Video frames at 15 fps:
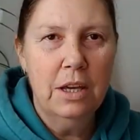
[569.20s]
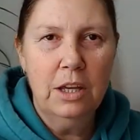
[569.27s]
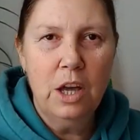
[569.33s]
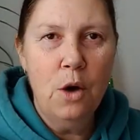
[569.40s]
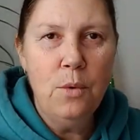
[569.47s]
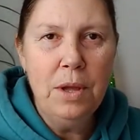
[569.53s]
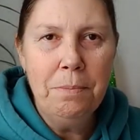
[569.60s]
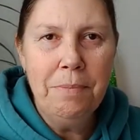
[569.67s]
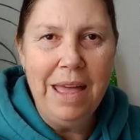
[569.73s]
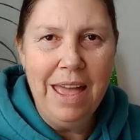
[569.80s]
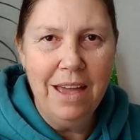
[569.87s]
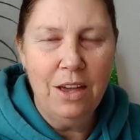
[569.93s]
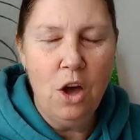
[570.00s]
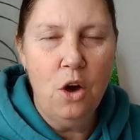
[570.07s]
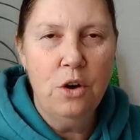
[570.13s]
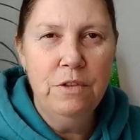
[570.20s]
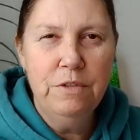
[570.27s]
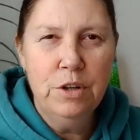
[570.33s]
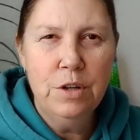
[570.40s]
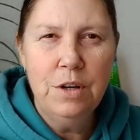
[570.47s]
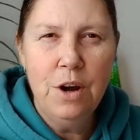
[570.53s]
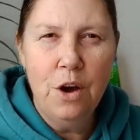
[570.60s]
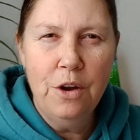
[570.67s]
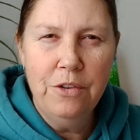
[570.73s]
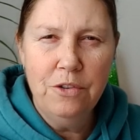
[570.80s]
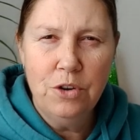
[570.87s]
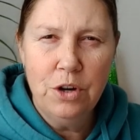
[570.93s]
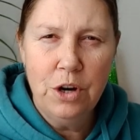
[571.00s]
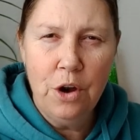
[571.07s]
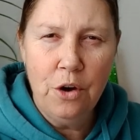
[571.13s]
Going back over and
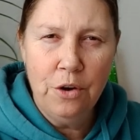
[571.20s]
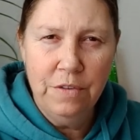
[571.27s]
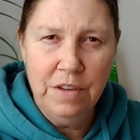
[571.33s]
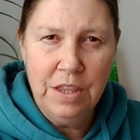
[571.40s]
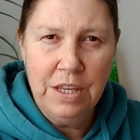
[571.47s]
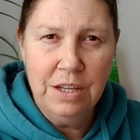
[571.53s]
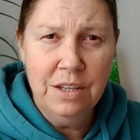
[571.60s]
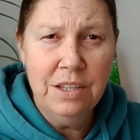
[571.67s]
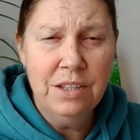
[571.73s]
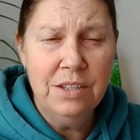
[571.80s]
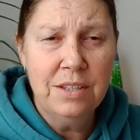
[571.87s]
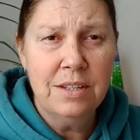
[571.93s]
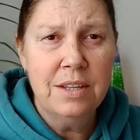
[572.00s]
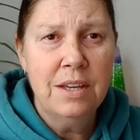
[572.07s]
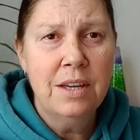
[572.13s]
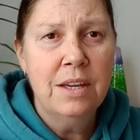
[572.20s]
over and over, this